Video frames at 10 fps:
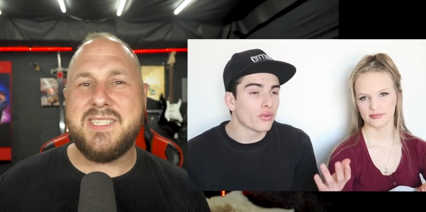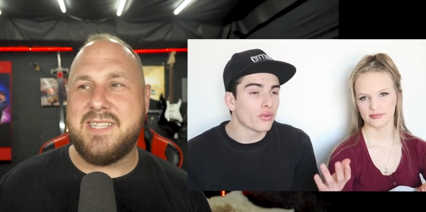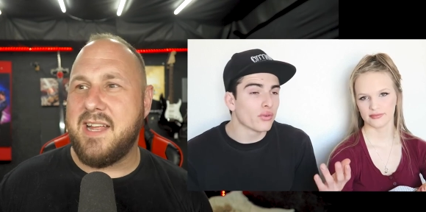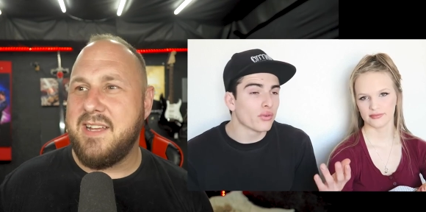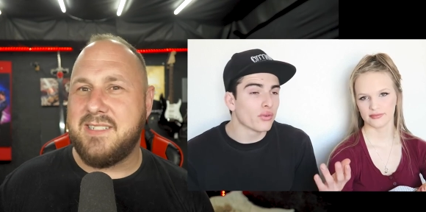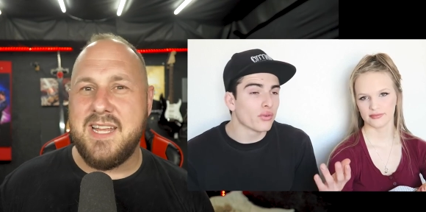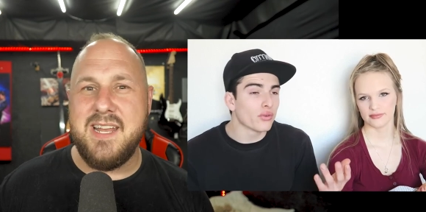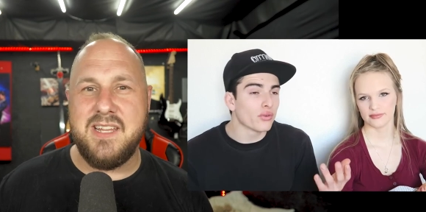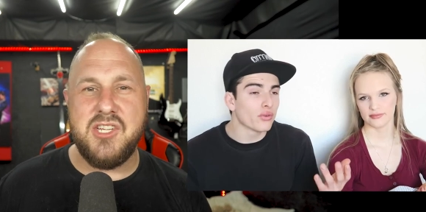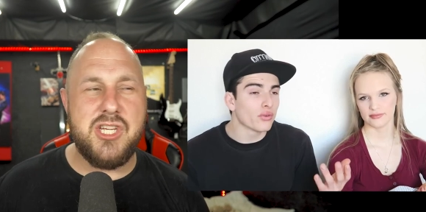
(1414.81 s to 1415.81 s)
Speaker 1: said you
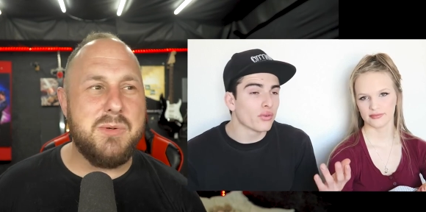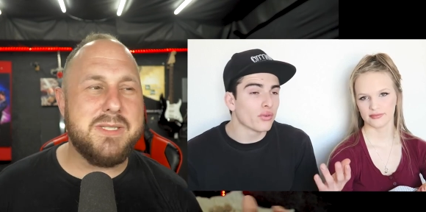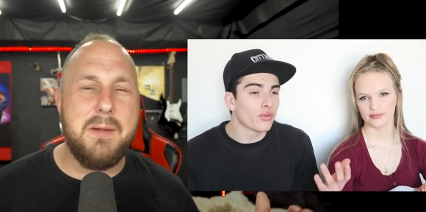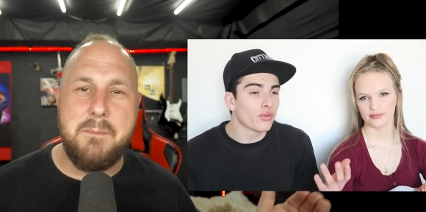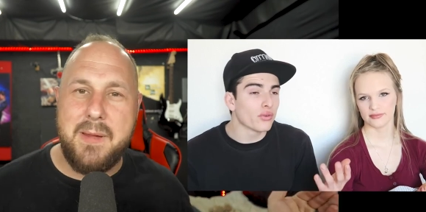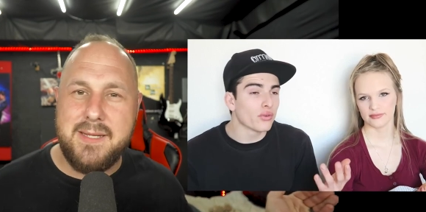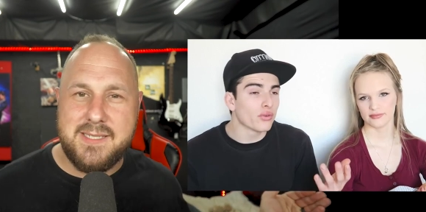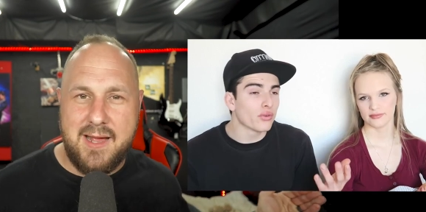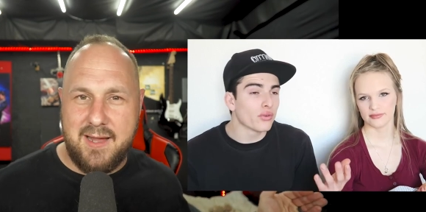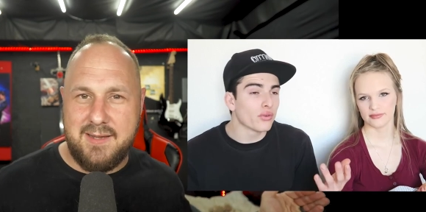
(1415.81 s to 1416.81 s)
didn't. She was on B
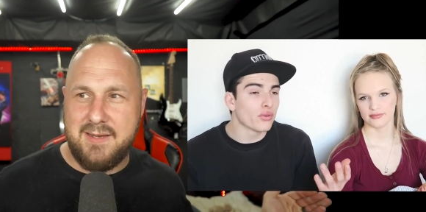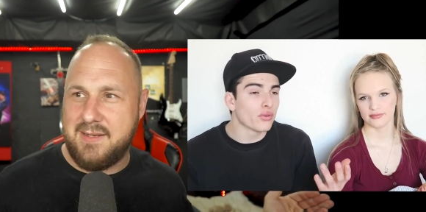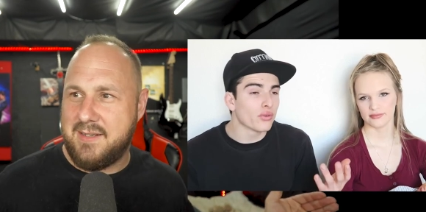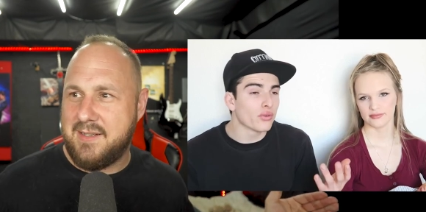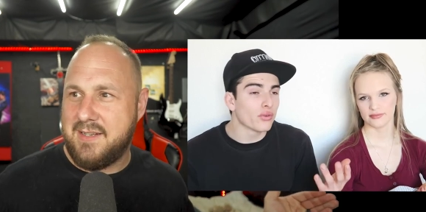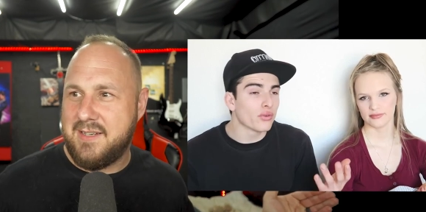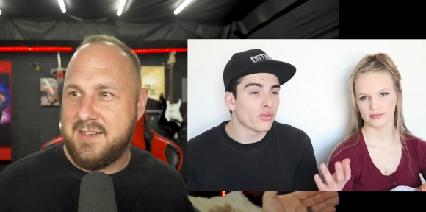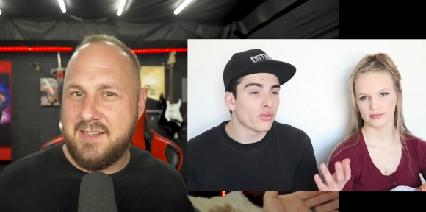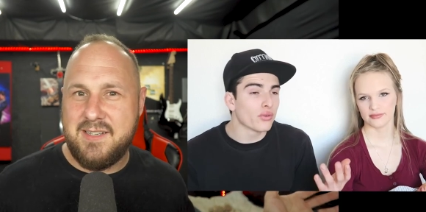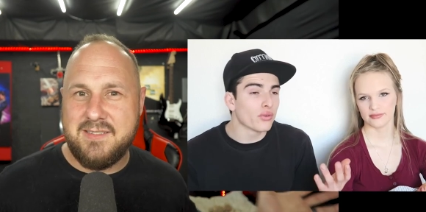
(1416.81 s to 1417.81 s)
side.
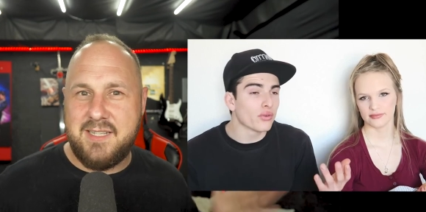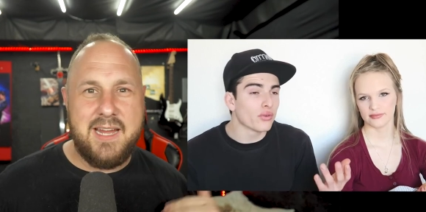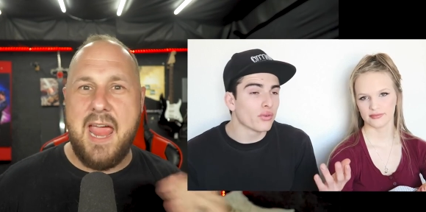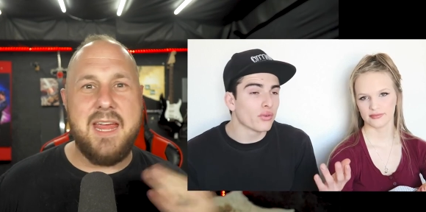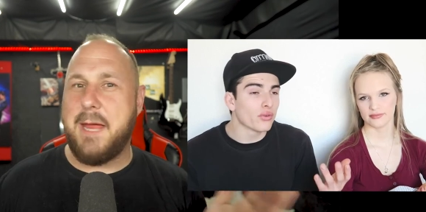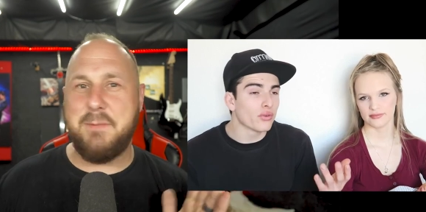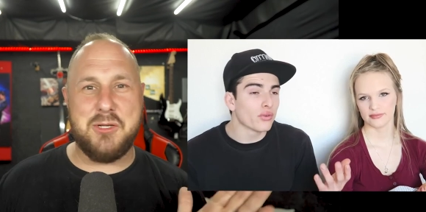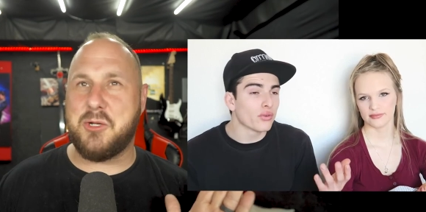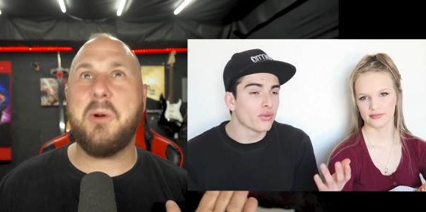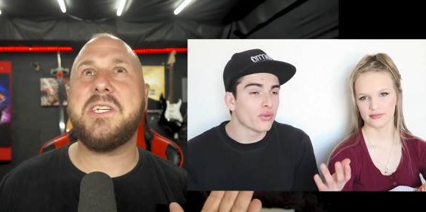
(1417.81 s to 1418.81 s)
They can't keep their
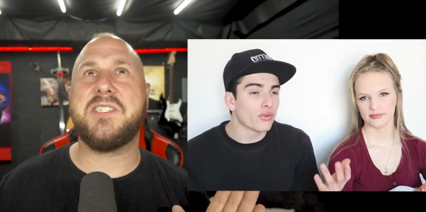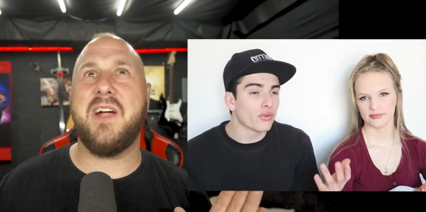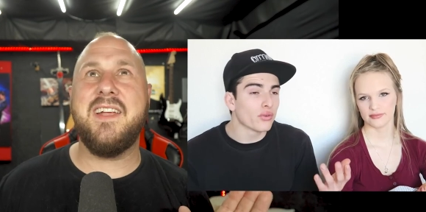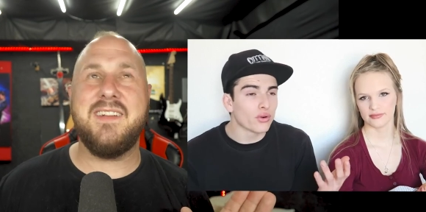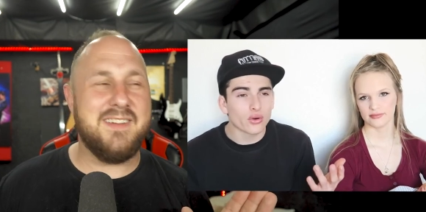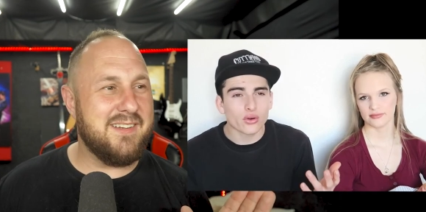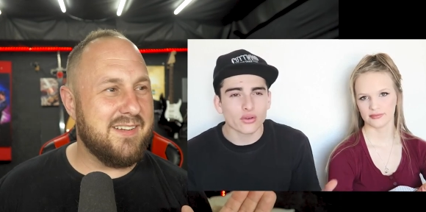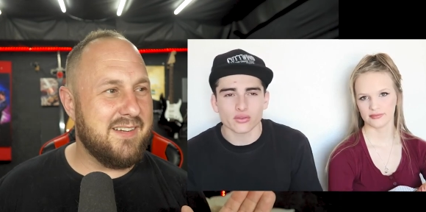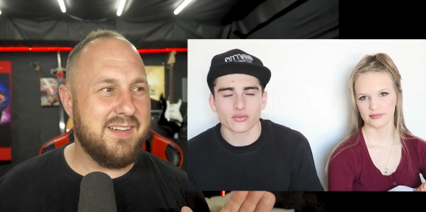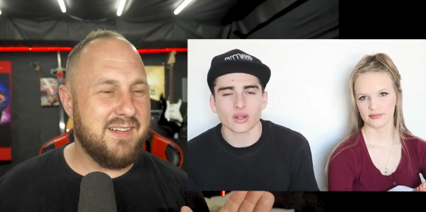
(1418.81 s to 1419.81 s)
story straight.
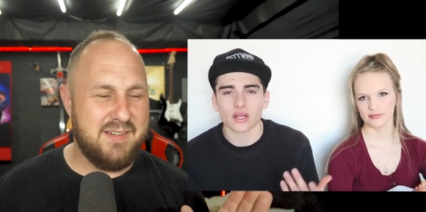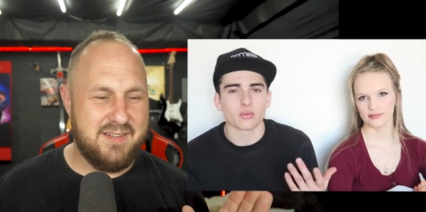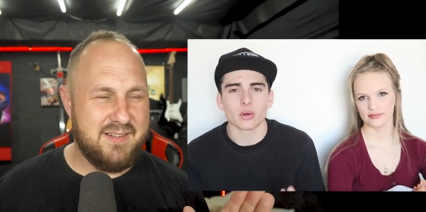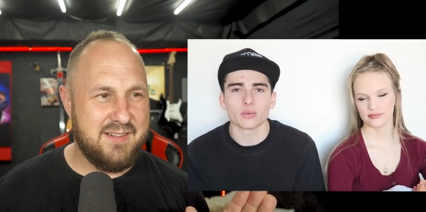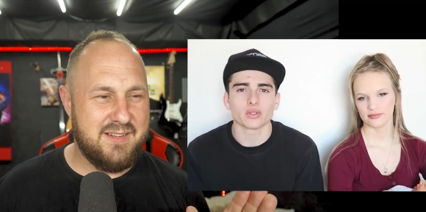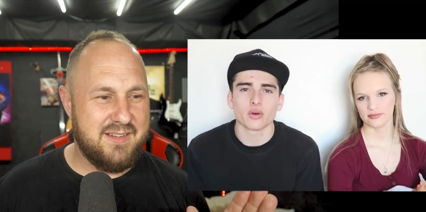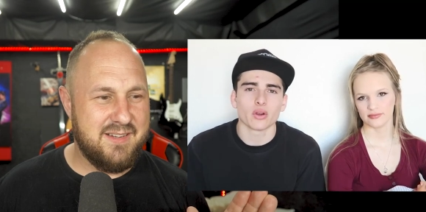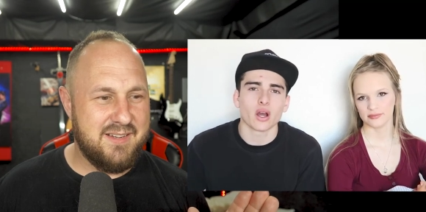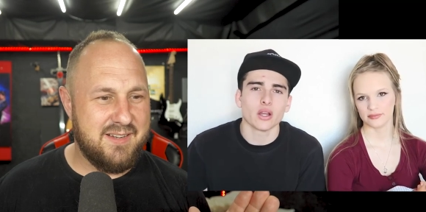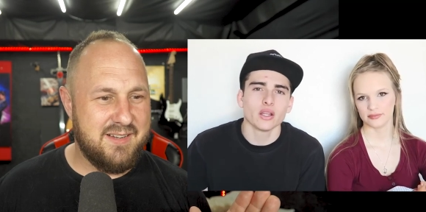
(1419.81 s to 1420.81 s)
Speaker 2: If, like what was
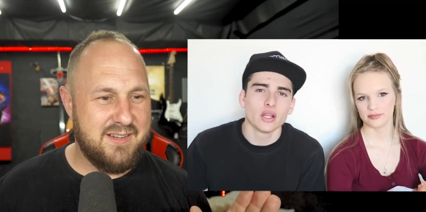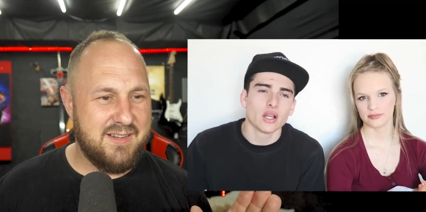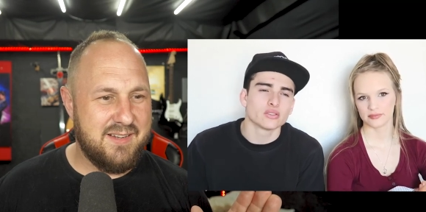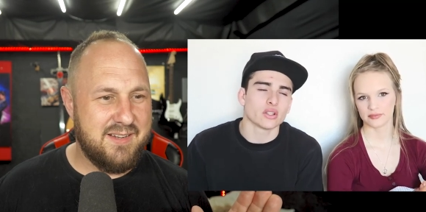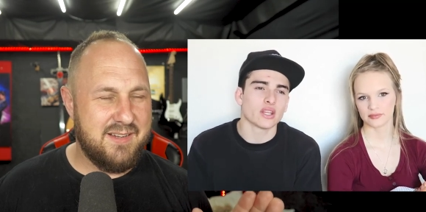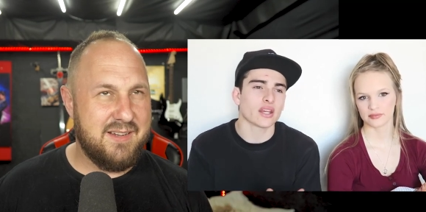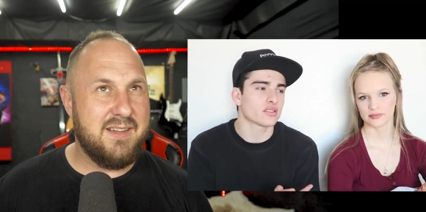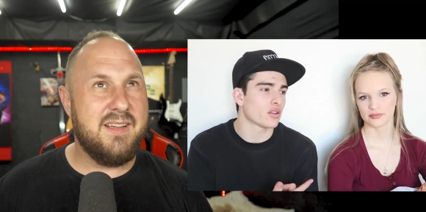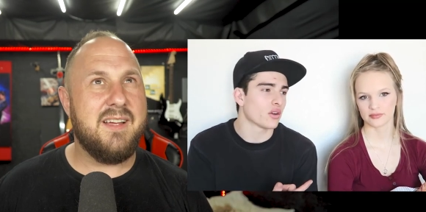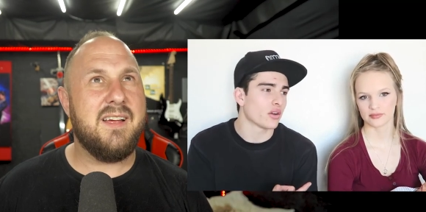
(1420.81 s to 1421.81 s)
going on, so I
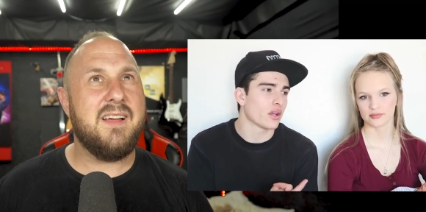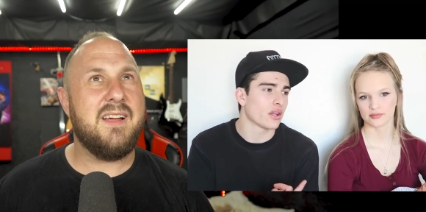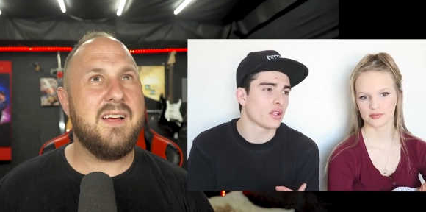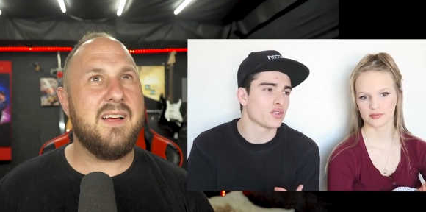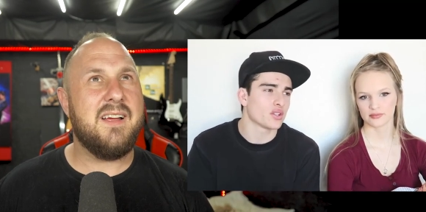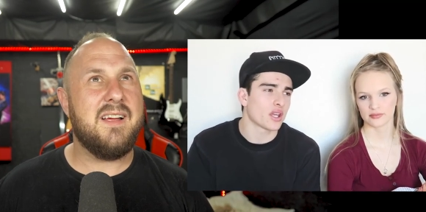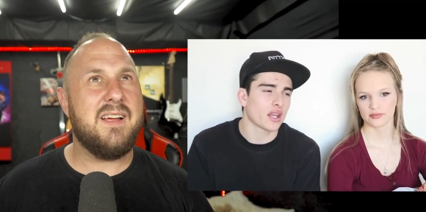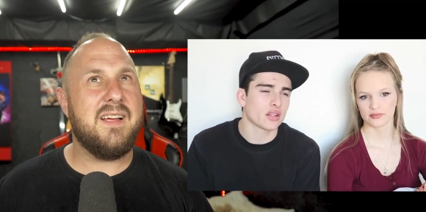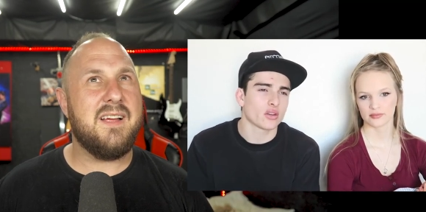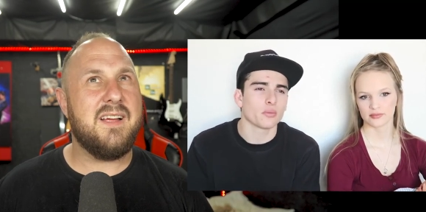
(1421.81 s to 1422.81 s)
texted her, and then she
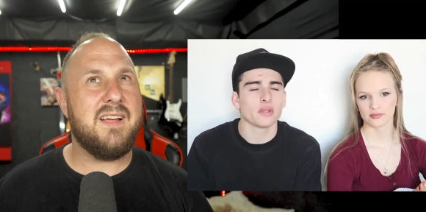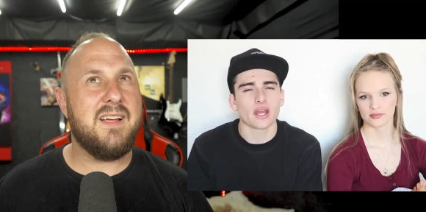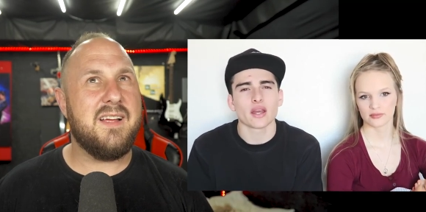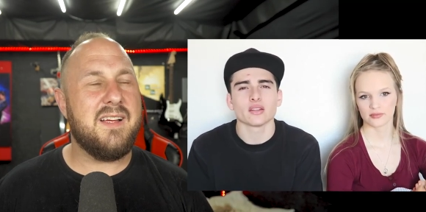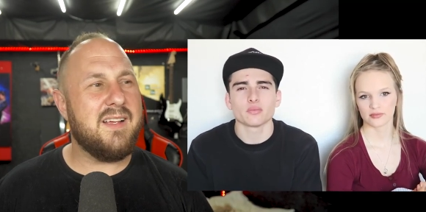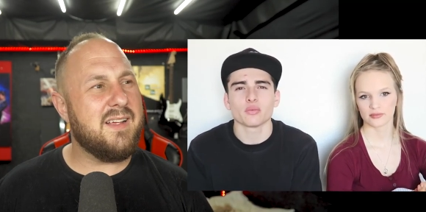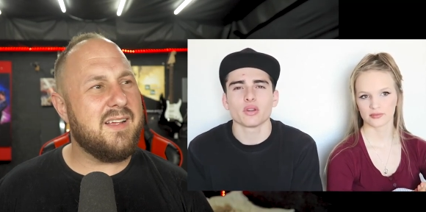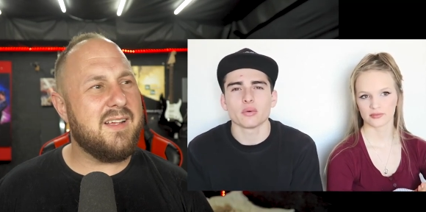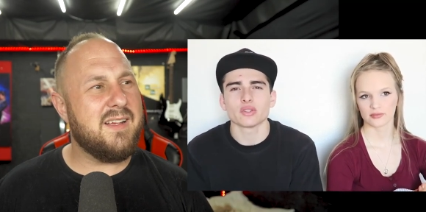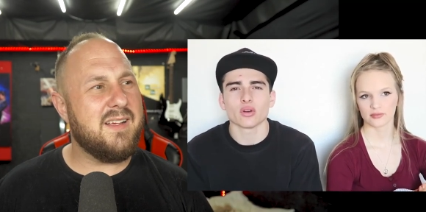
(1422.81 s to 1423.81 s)
kind of told me, "Yeah, it's
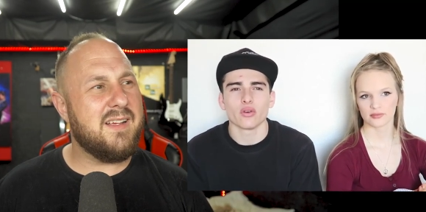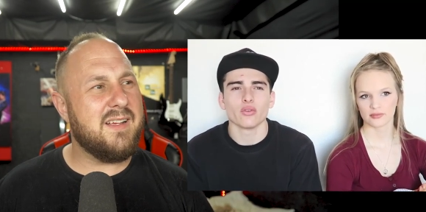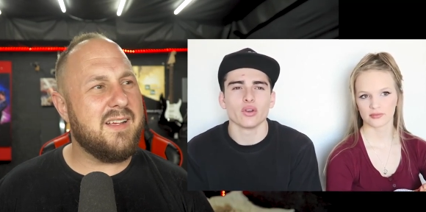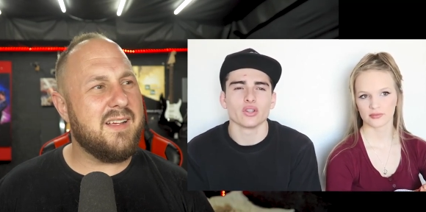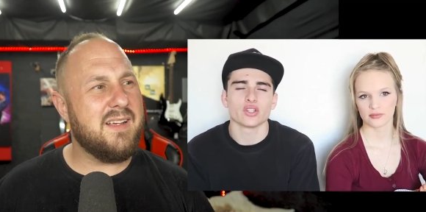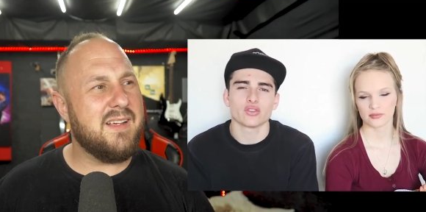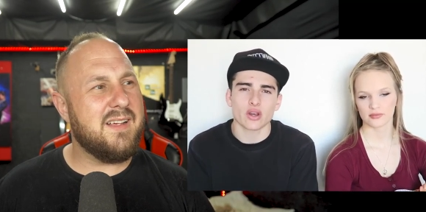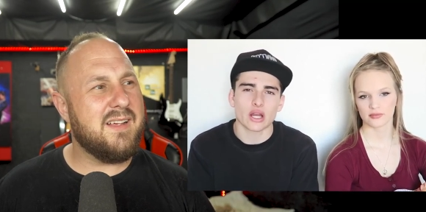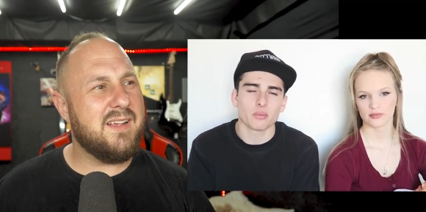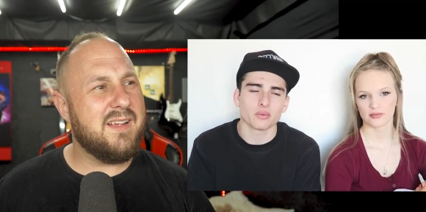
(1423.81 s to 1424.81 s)
pretty much over," and she
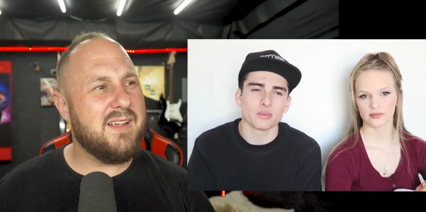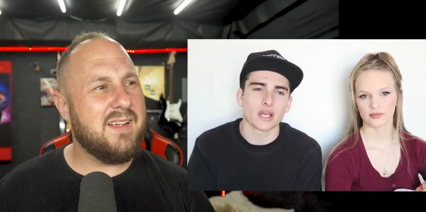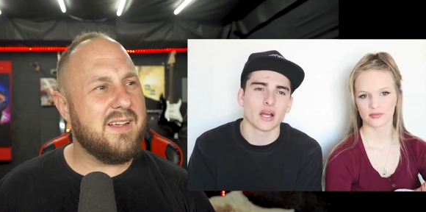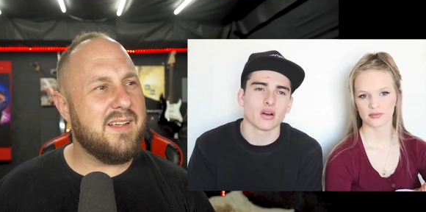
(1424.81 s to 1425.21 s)
tried helping me